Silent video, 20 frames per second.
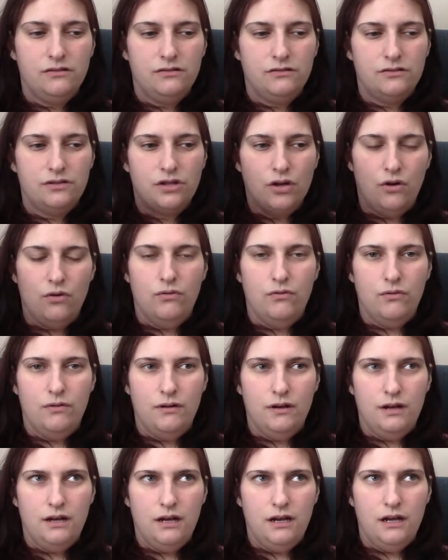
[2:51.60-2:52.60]
So,
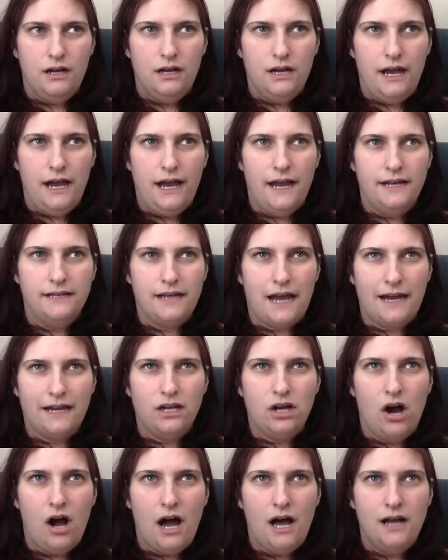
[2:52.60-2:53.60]
and I
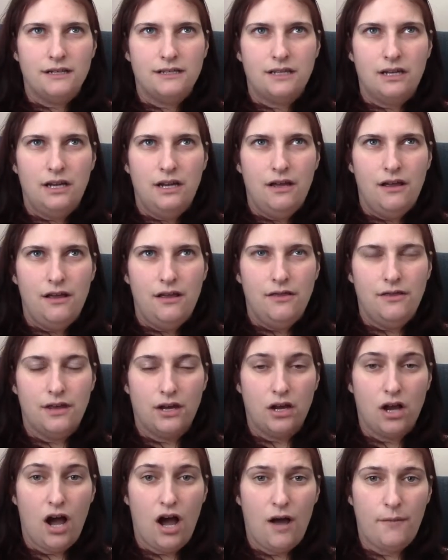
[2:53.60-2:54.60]
got the
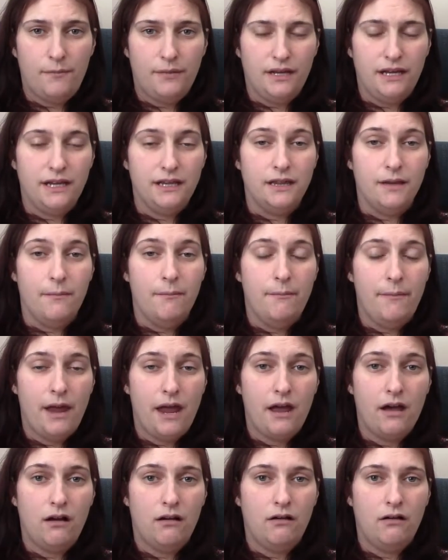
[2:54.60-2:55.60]
copy in the
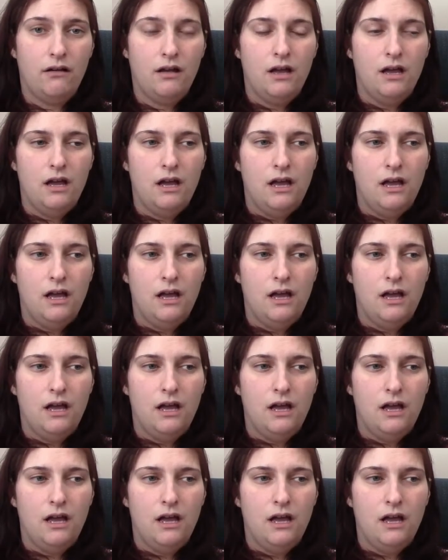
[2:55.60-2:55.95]
mail